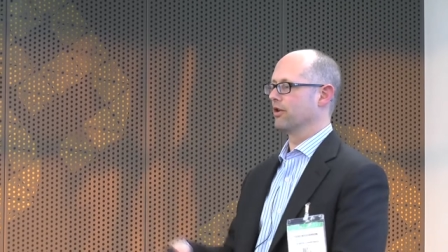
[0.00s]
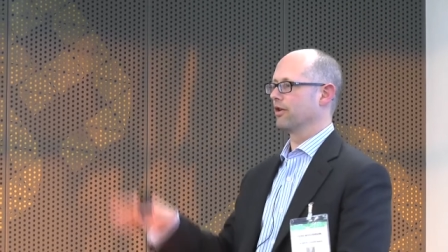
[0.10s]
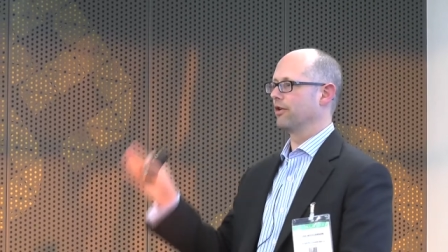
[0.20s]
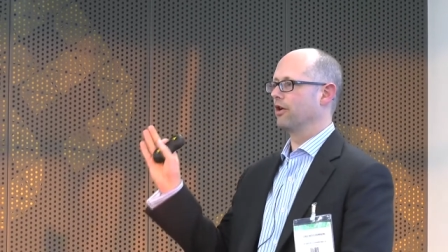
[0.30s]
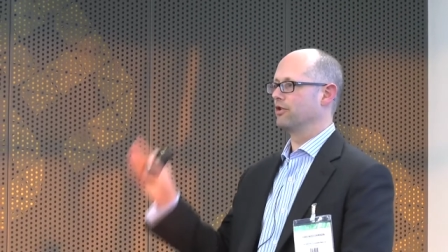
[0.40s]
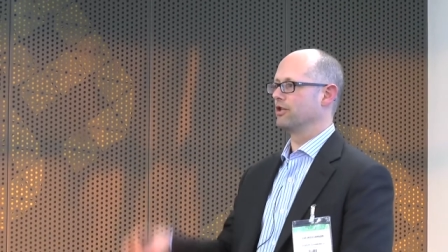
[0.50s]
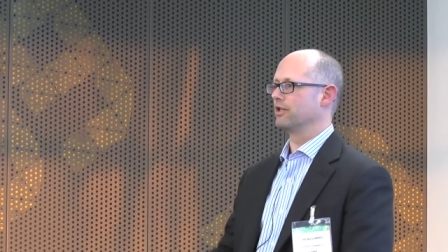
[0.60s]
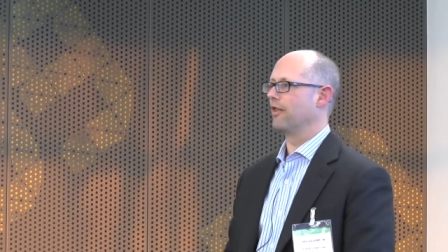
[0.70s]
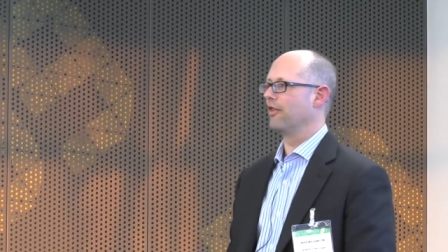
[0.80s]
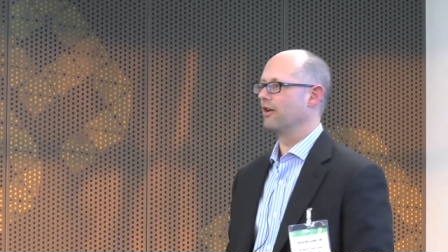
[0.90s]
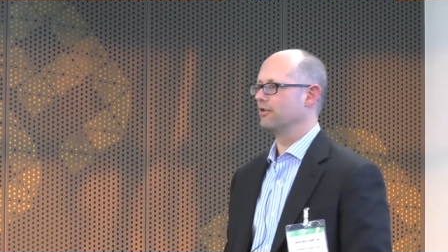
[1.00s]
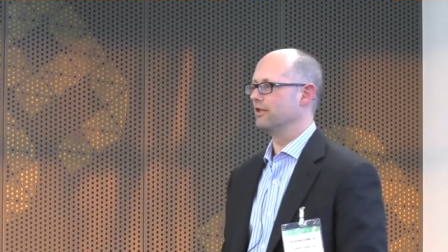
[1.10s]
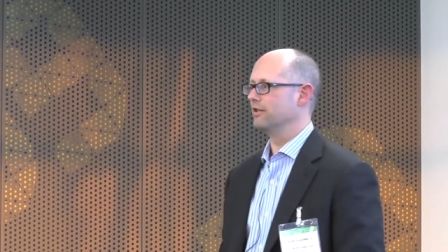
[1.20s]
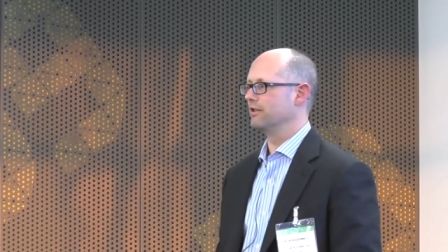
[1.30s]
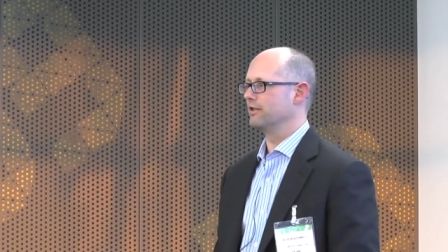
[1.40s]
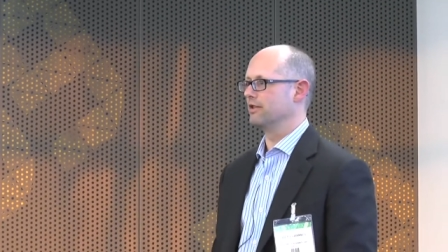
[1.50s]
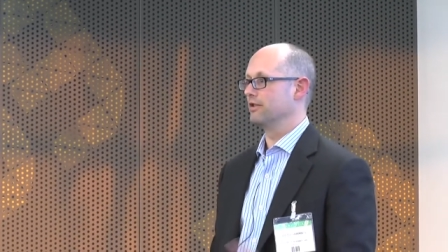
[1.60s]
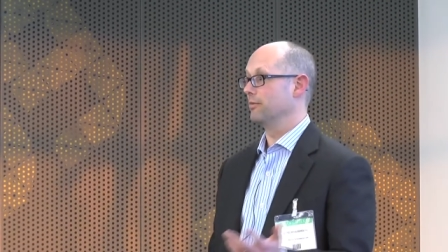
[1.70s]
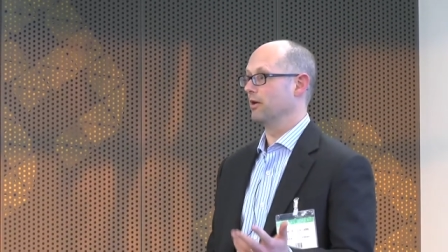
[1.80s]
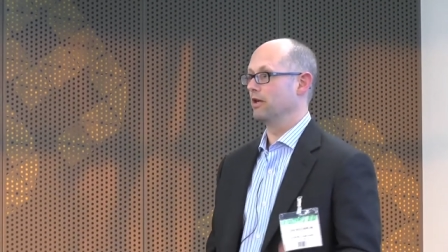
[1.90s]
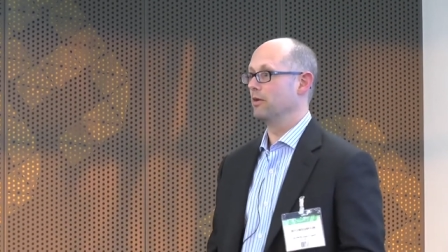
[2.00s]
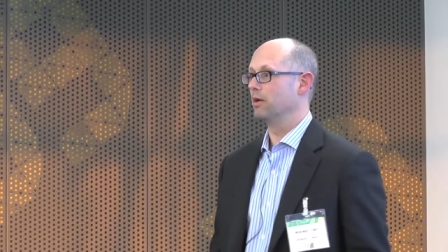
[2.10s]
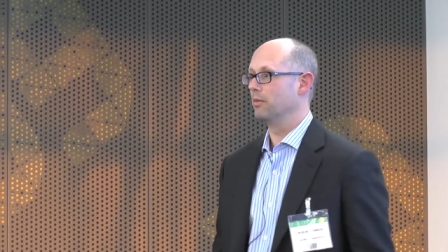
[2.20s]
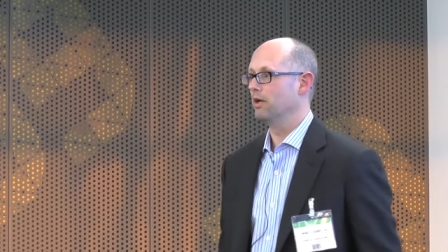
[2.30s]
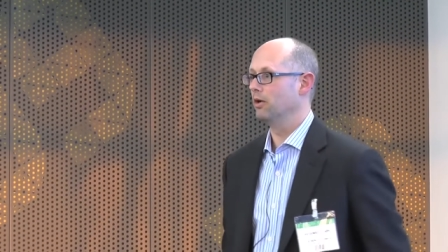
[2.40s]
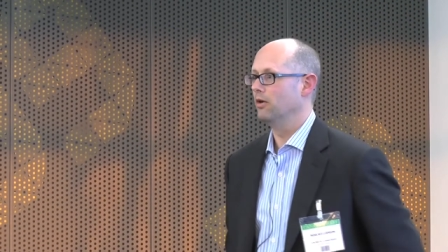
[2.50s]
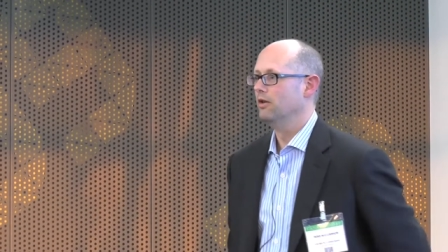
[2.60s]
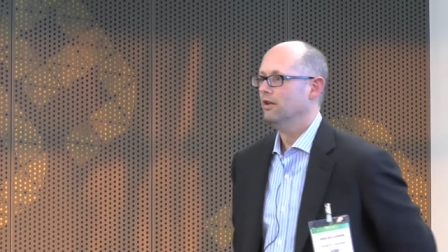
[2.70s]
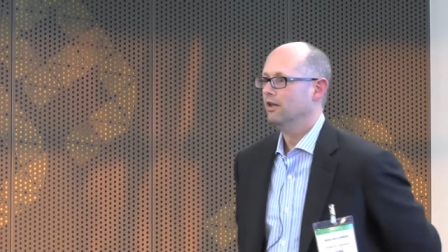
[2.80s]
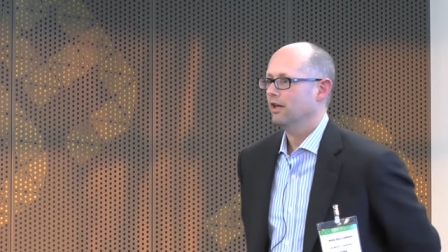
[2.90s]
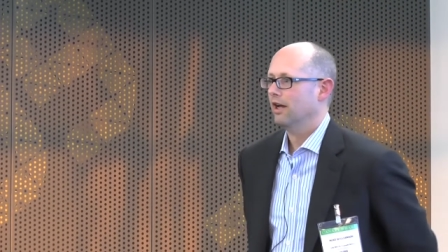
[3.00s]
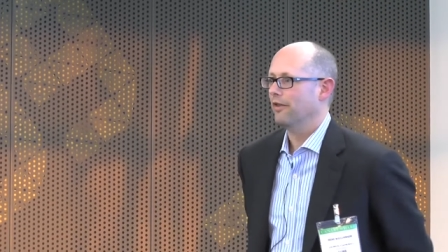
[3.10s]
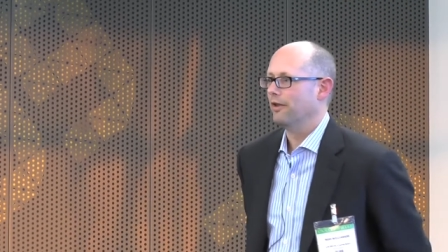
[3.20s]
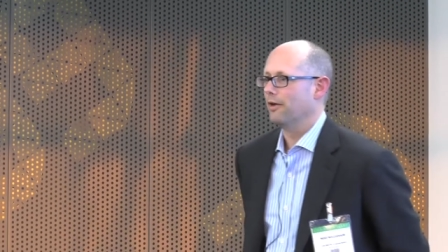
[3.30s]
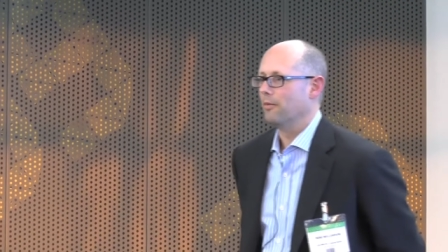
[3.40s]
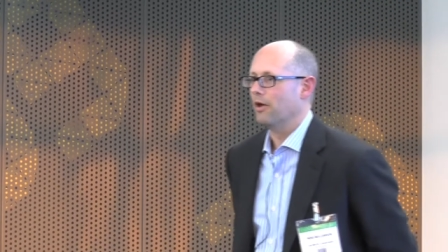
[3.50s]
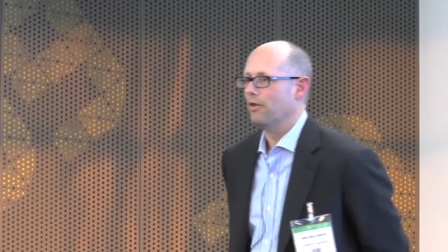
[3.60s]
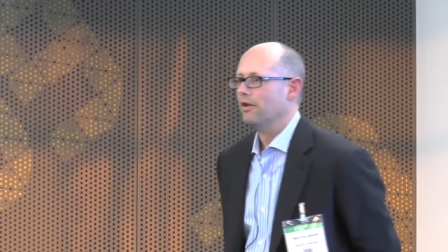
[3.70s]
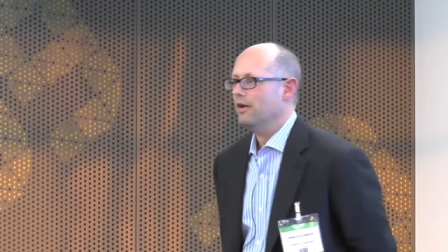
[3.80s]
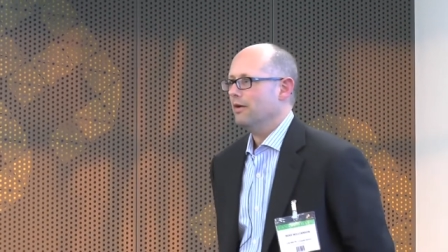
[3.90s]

berserk and launches 10,000 instances, you might get a big bill at the end of the month.